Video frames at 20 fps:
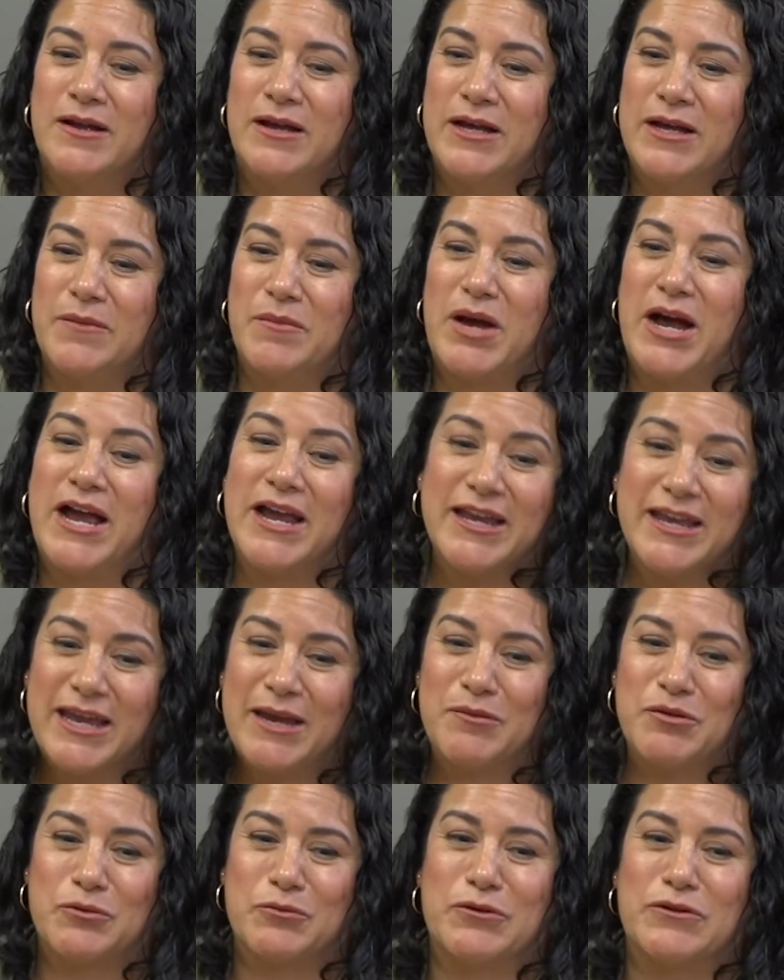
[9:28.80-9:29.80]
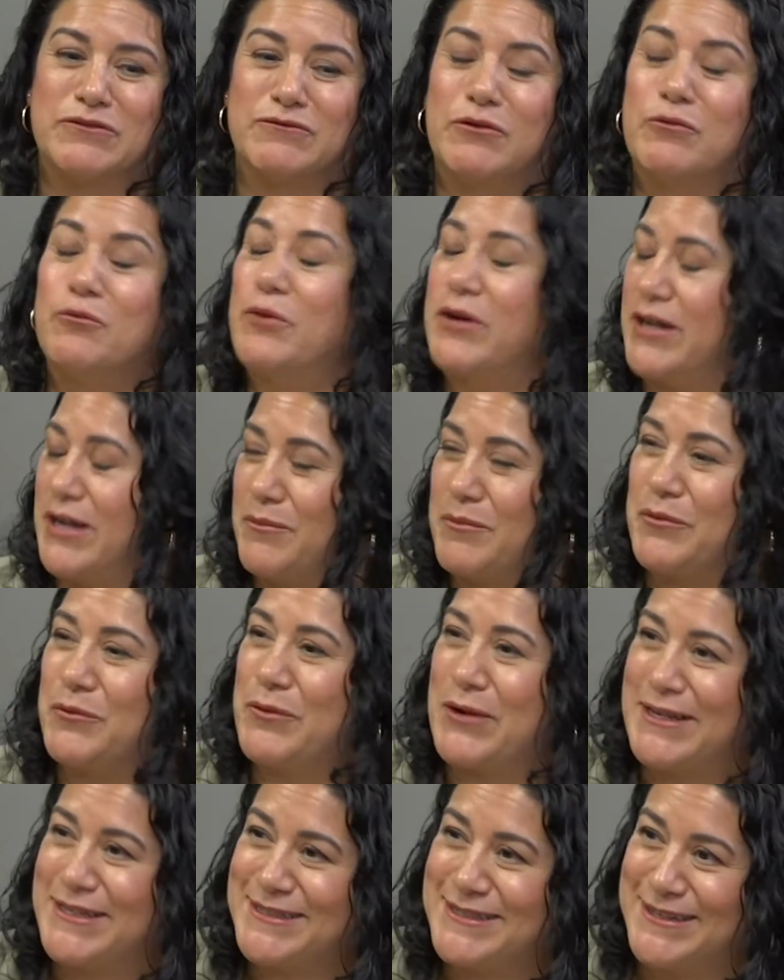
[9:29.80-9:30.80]
um, I came to Roseville. One, I'm a
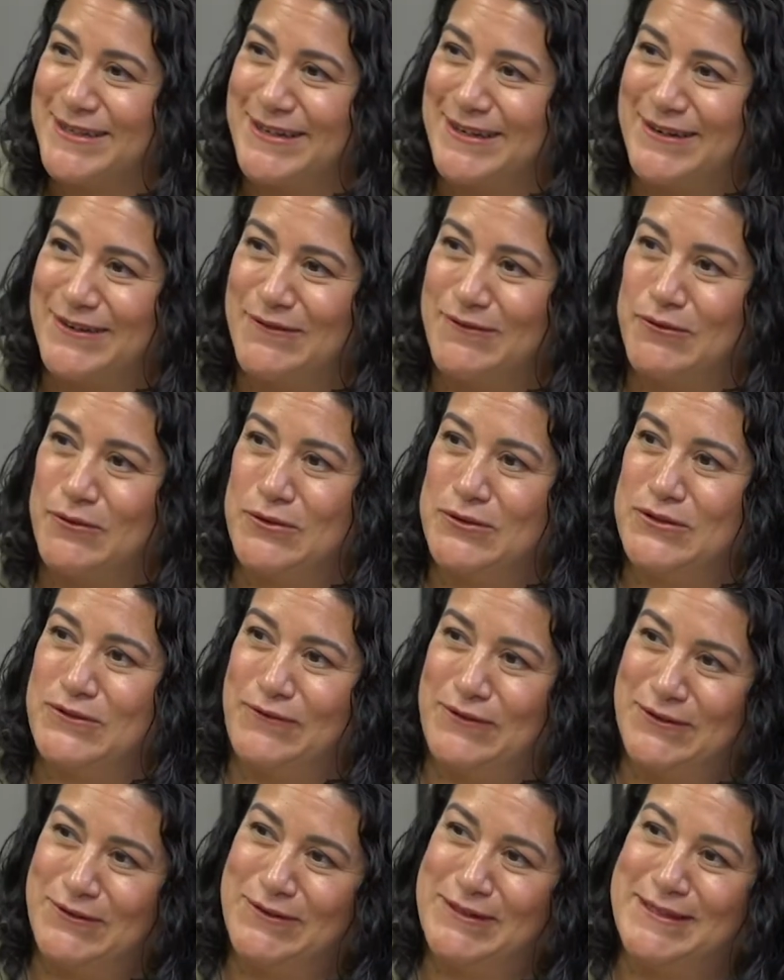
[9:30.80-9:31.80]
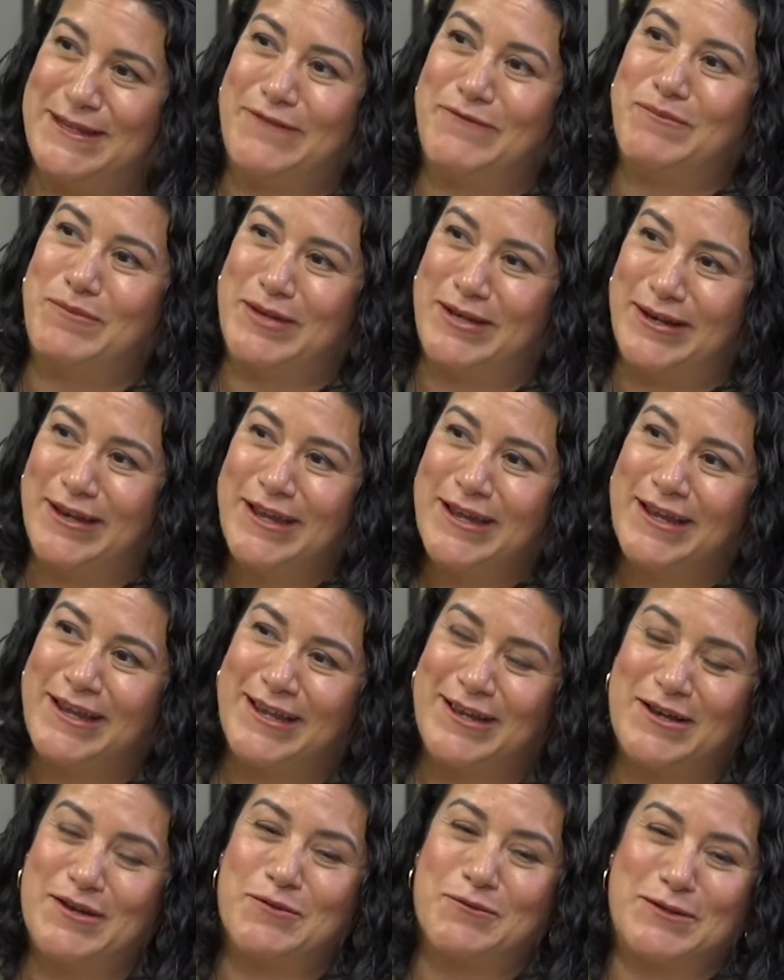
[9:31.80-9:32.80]
resident of Roseville, and I've been
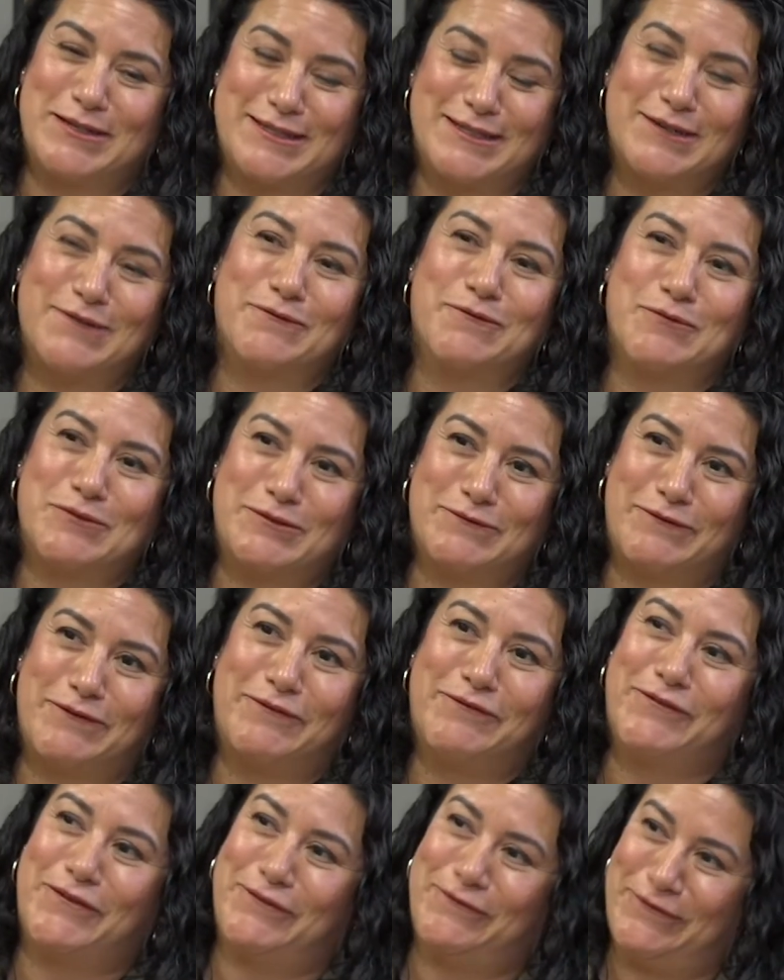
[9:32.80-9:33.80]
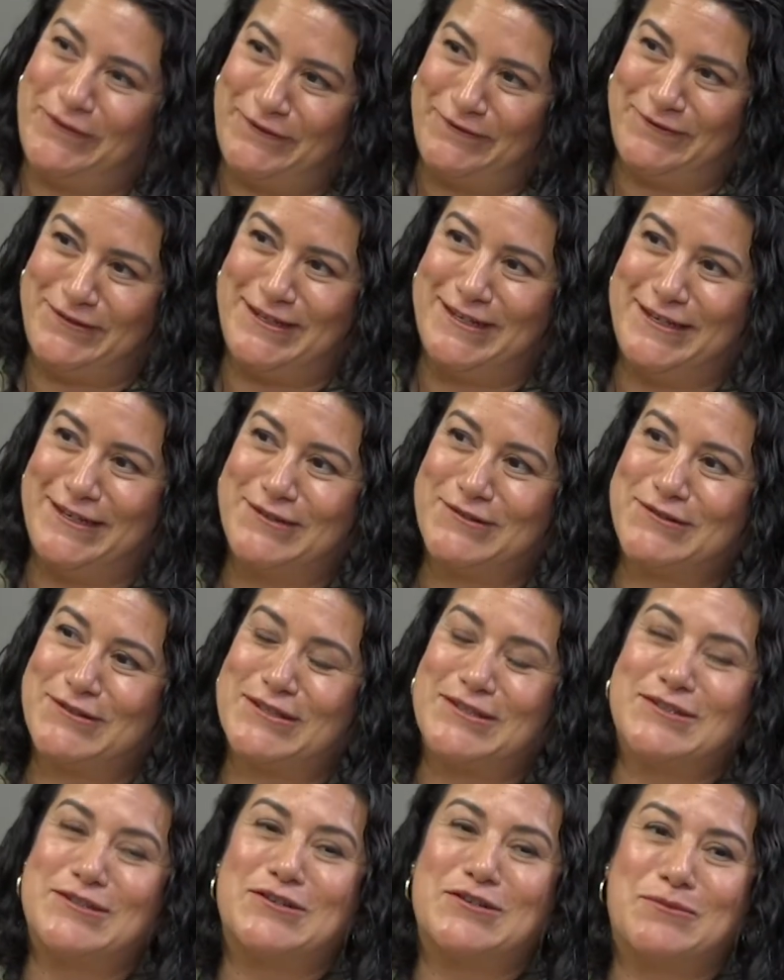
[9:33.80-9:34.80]
a resident of Roseville for fifteen years.
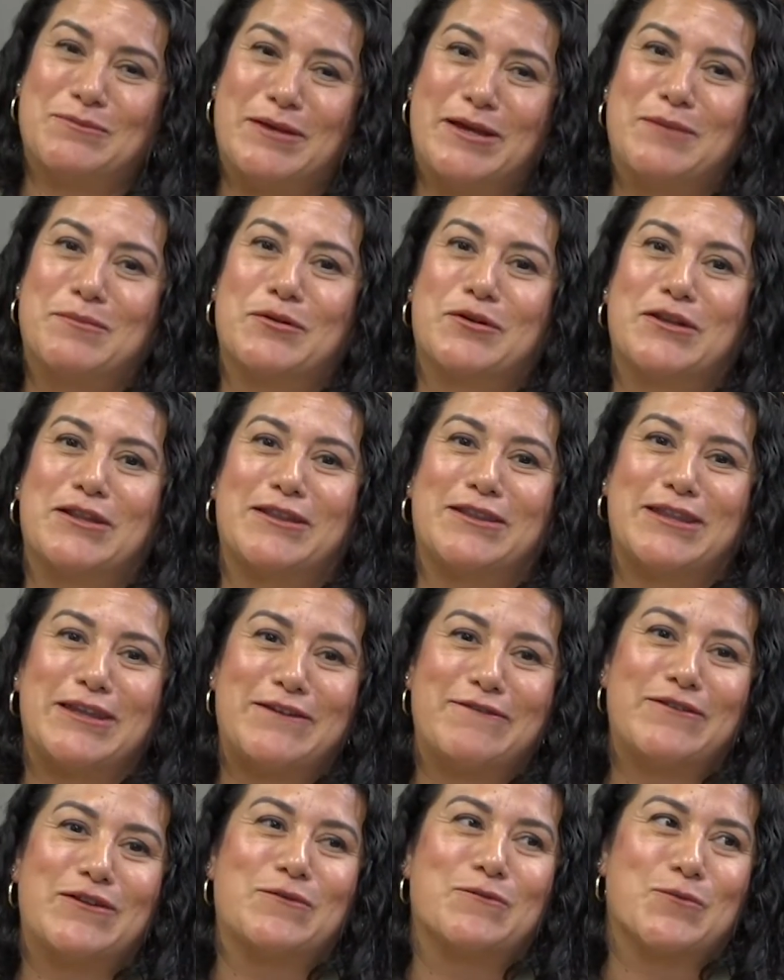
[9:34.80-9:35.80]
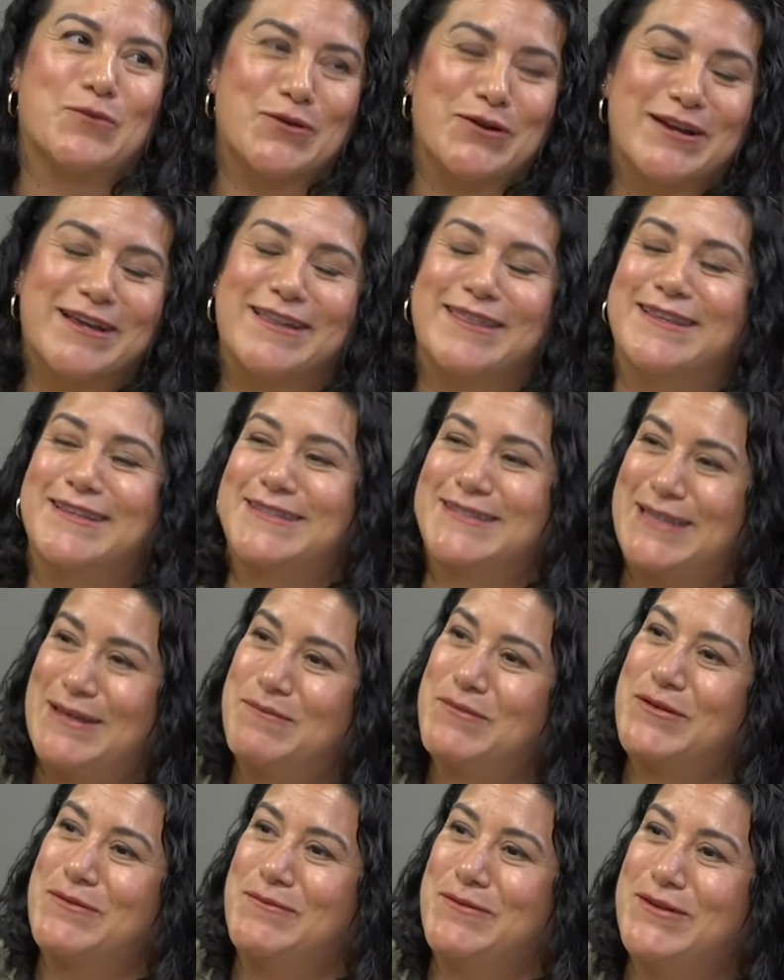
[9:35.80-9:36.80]
And so to be able to live and work in the same
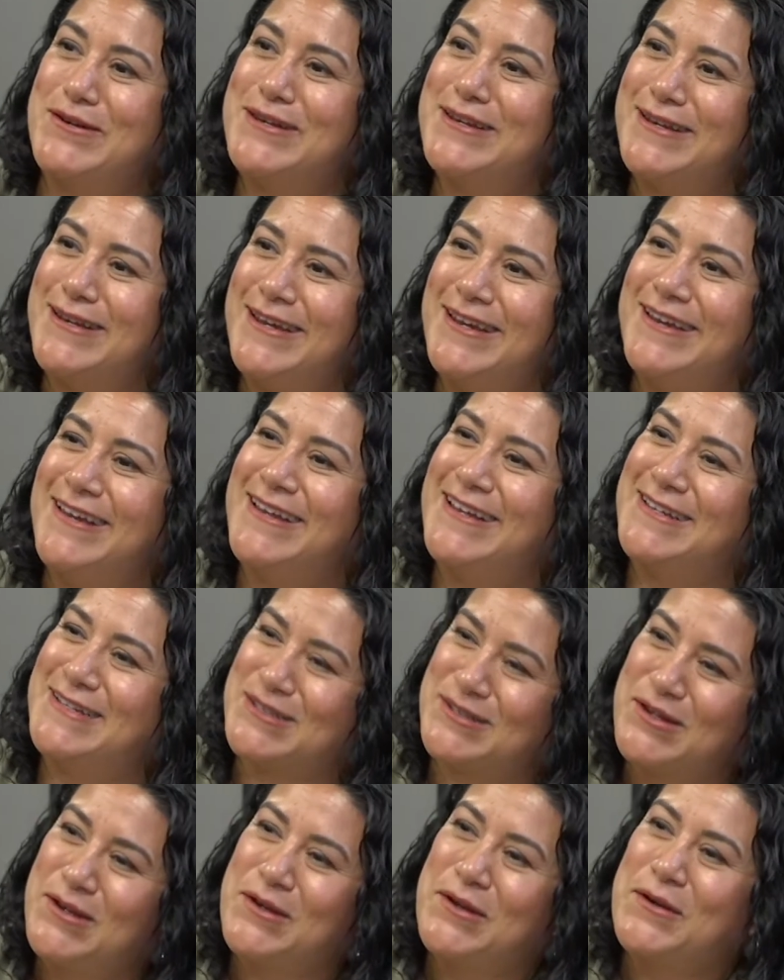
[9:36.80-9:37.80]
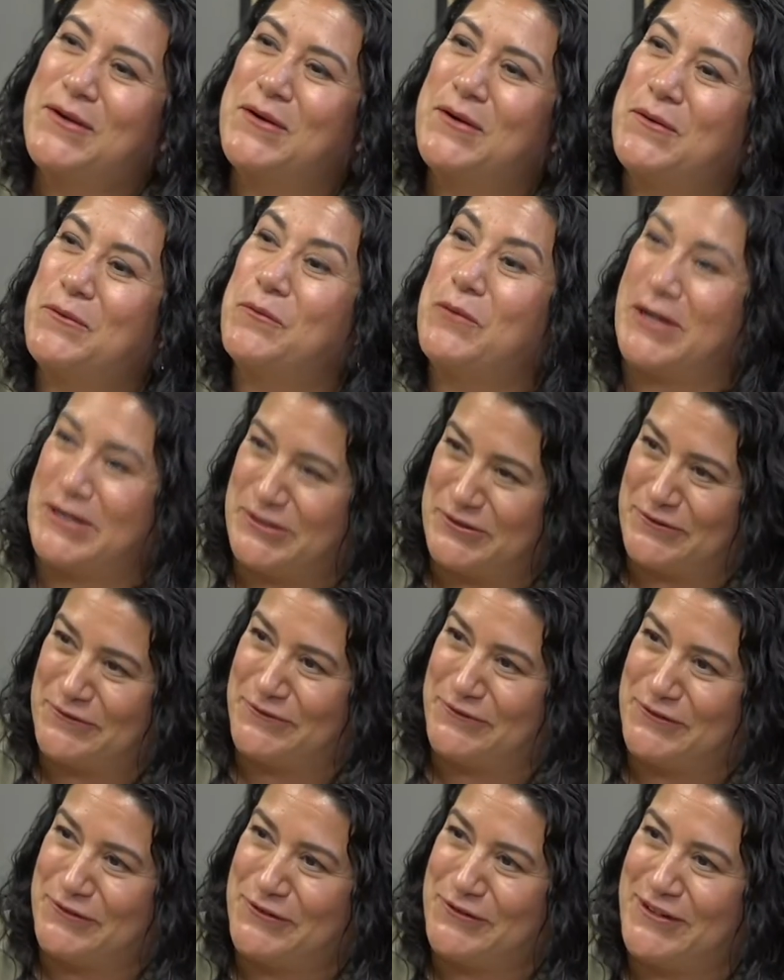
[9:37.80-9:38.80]
community oh, is
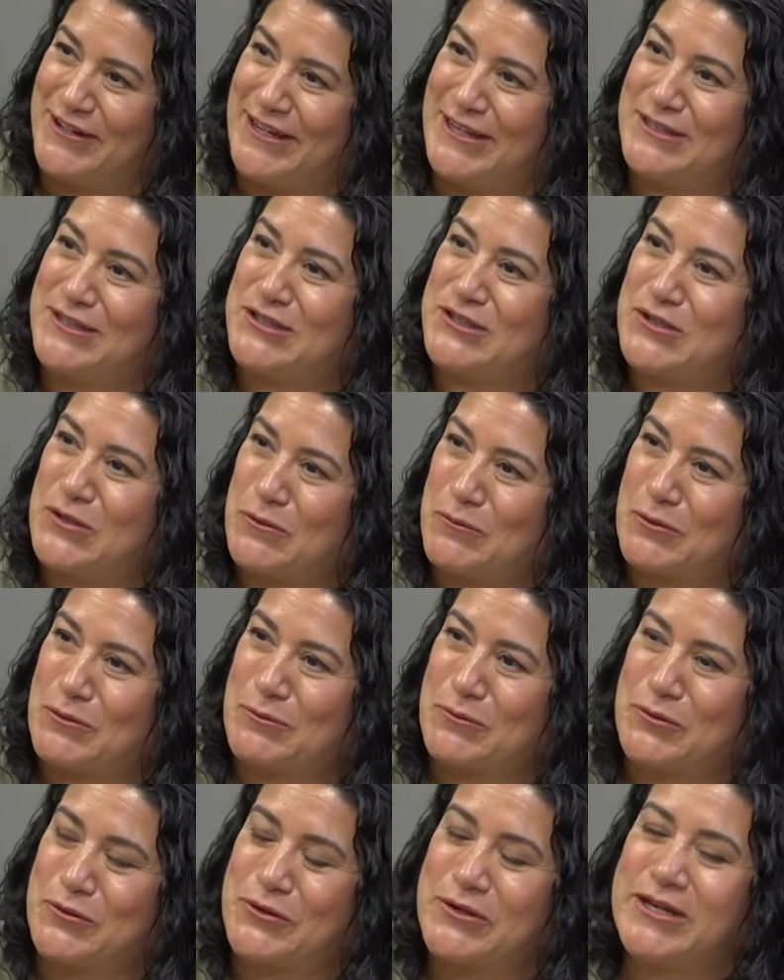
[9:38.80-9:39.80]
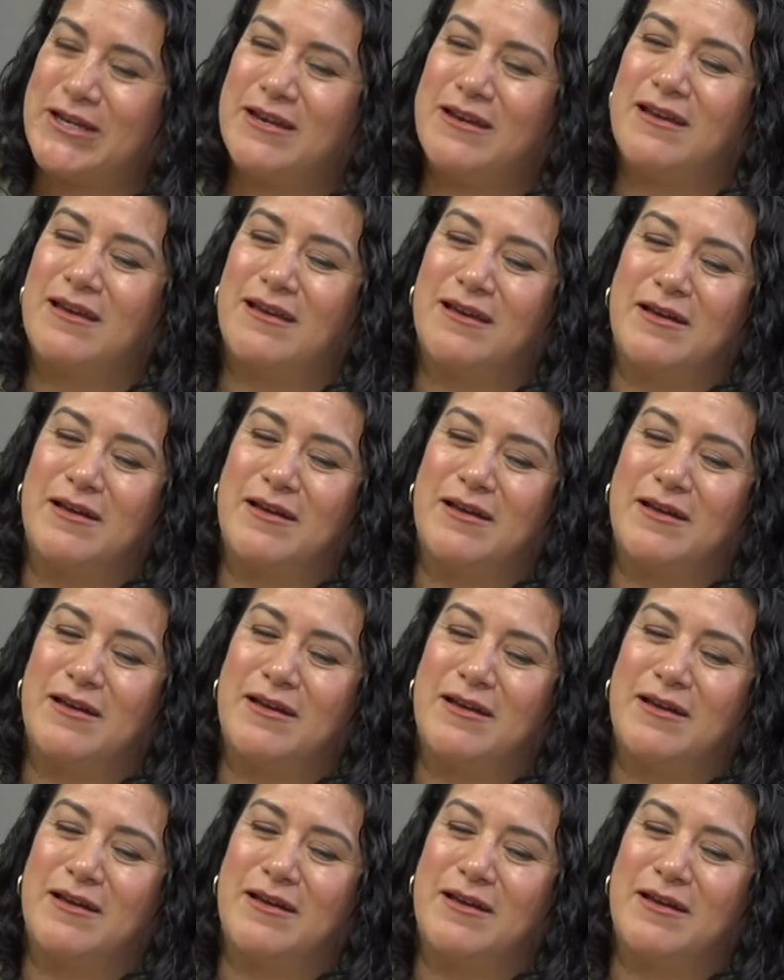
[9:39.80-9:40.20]
wonderful and so rewarding.